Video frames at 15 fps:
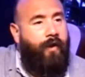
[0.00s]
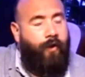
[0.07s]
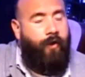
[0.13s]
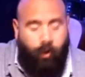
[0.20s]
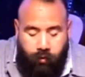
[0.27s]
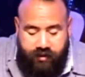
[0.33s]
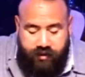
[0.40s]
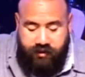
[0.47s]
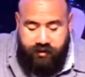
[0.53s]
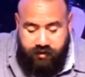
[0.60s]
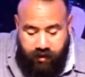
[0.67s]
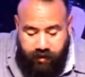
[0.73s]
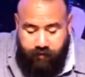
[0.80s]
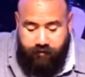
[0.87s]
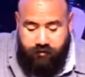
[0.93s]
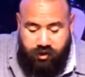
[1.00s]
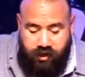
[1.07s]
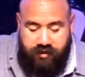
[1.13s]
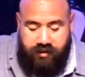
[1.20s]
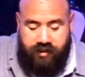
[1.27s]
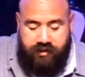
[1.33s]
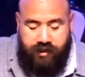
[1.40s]
who would steal
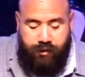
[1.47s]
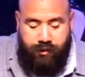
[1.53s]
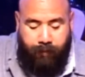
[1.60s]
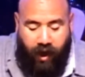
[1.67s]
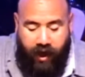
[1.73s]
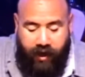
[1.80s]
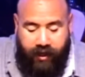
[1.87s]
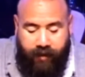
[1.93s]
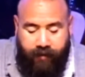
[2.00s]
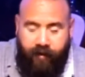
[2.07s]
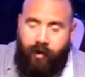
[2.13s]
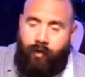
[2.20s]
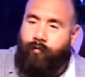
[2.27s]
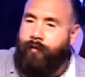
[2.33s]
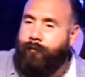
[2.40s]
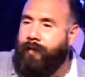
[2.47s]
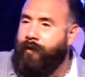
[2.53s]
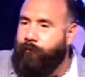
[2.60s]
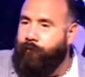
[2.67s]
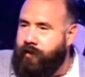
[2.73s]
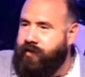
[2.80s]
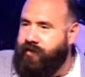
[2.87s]
Jesus' body would be
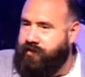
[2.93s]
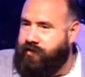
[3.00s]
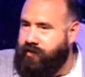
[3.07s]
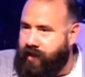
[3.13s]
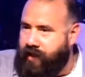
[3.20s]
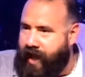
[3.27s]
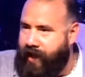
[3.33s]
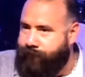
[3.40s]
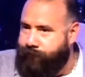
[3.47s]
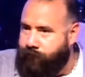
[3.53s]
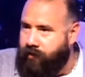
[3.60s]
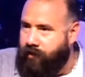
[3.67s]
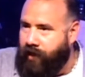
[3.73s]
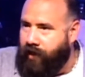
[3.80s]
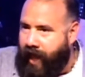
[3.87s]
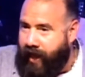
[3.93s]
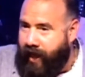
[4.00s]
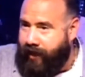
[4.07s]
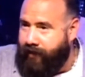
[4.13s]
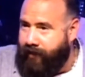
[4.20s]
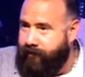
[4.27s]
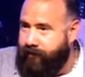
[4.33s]
willing to die for a lie?